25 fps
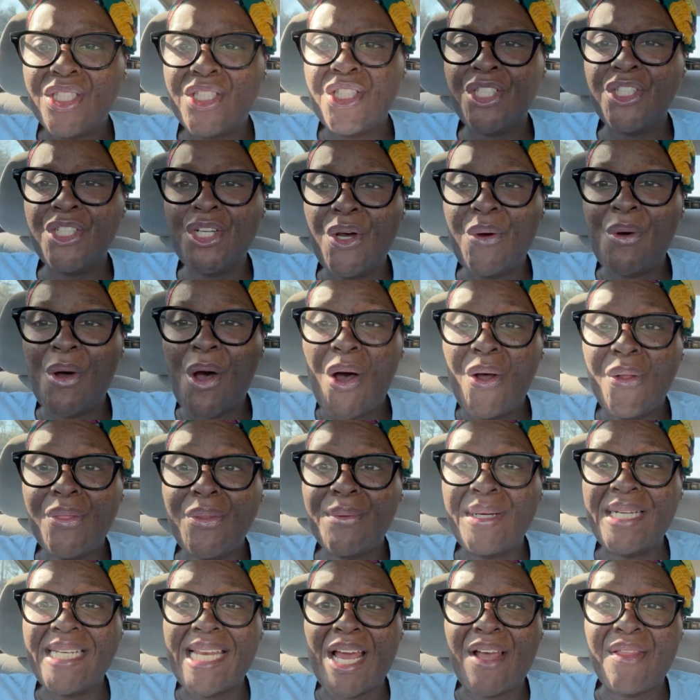to go all the
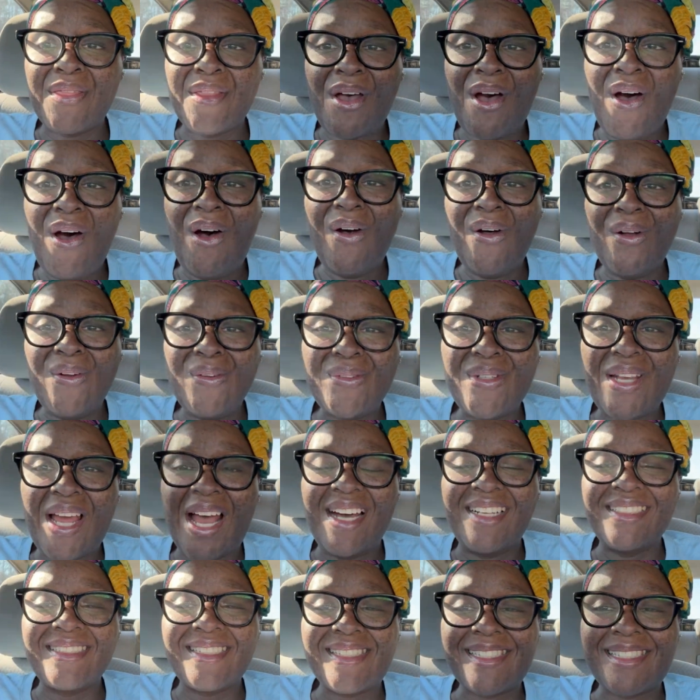way down the hall
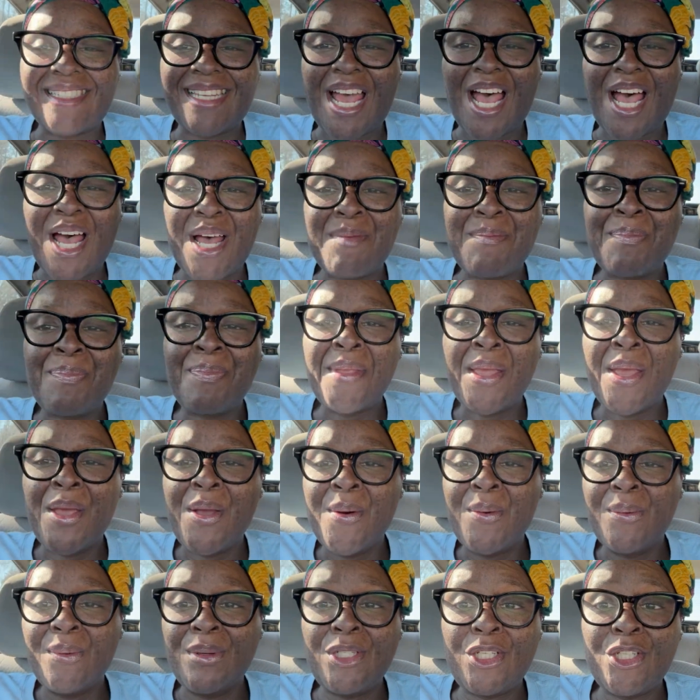non-stop,
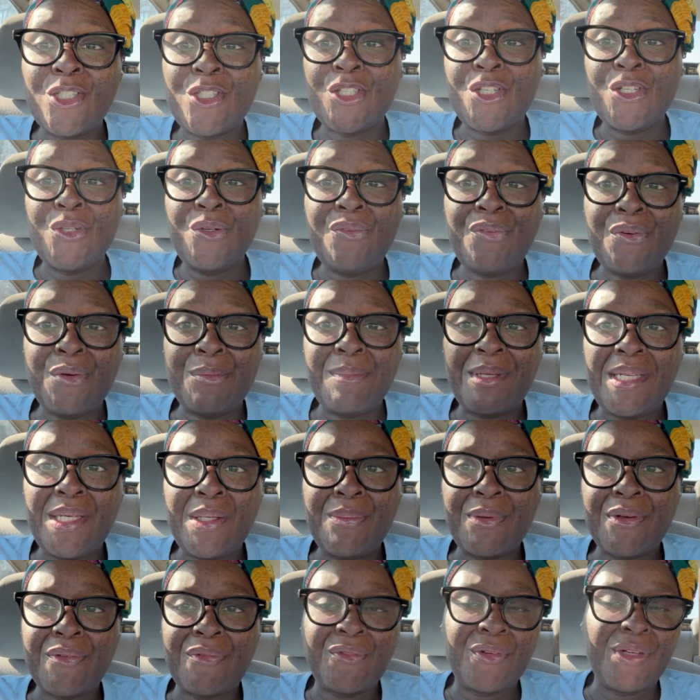which is new for me
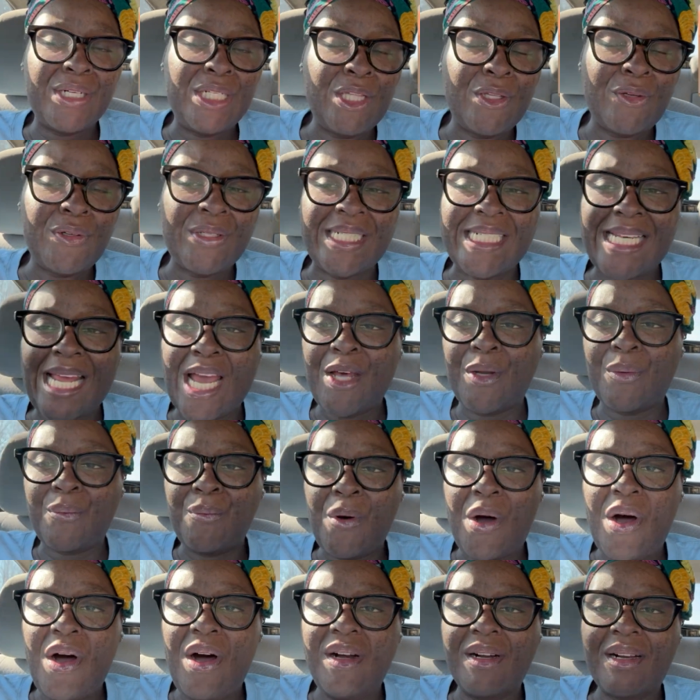with relearning how to
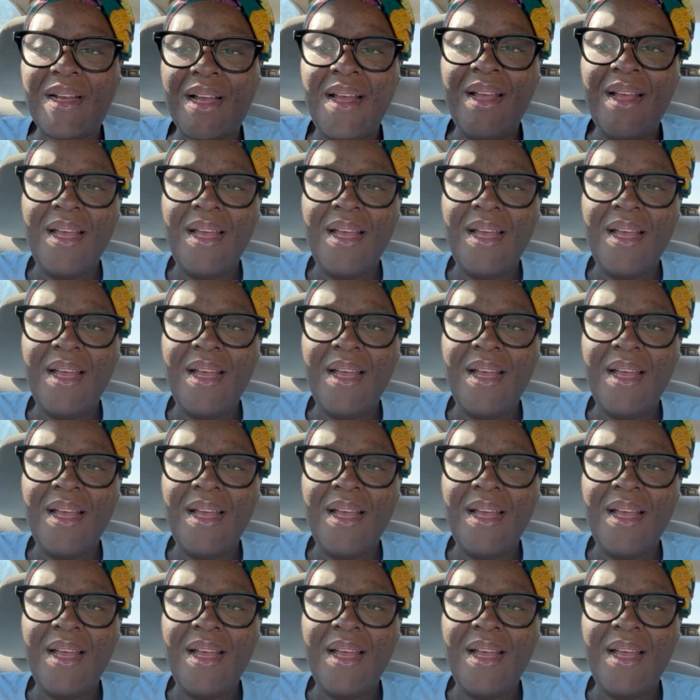walk.